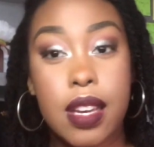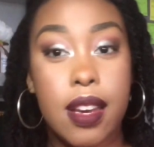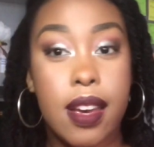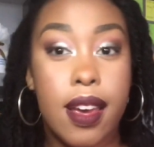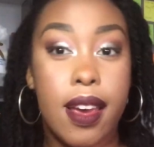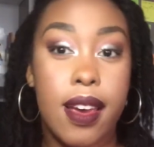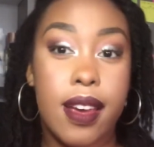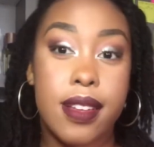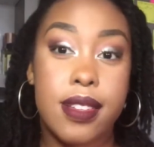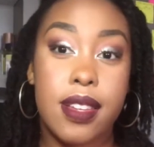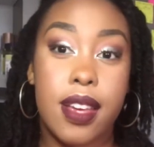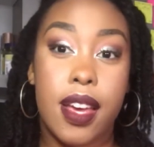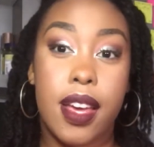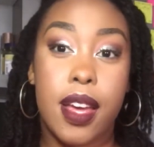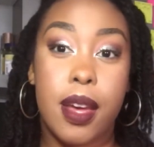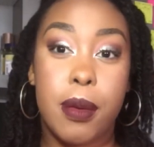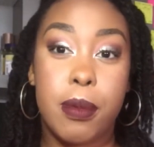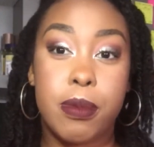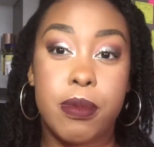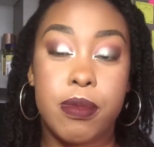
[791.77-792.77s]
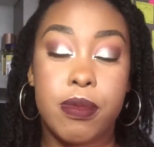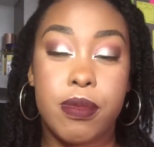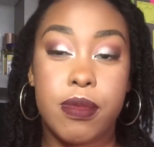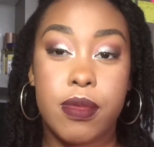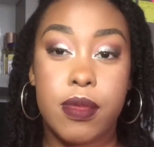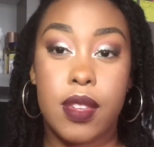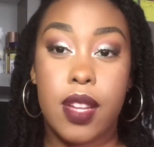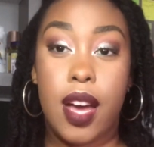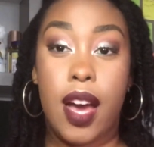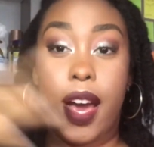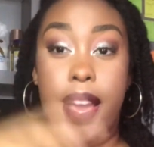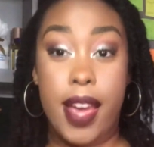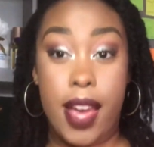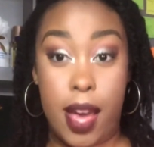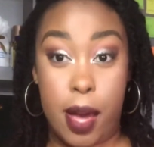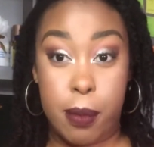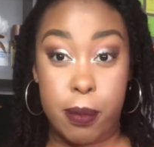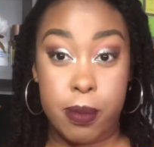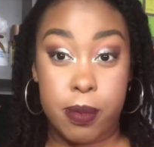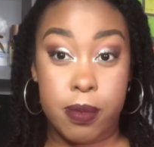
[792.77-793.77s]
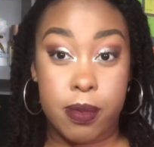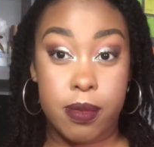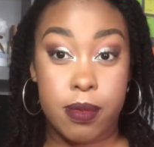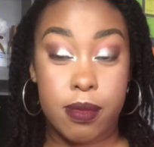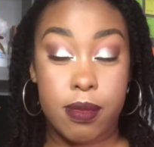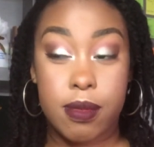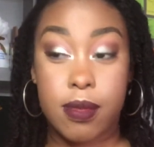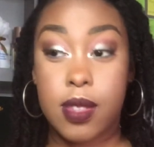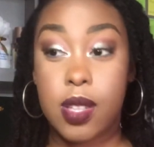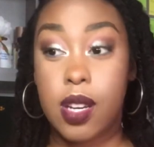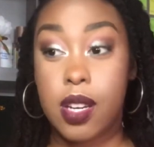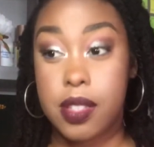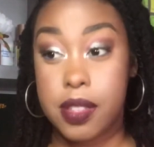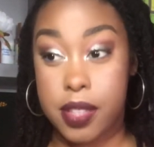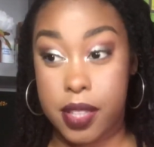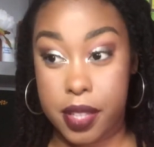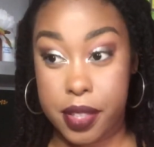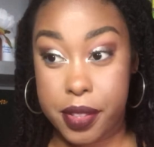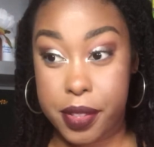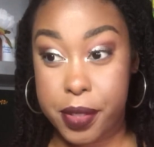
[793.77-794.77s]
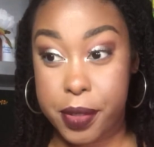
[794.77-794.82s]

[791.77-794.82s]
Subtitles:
Guys, I am content.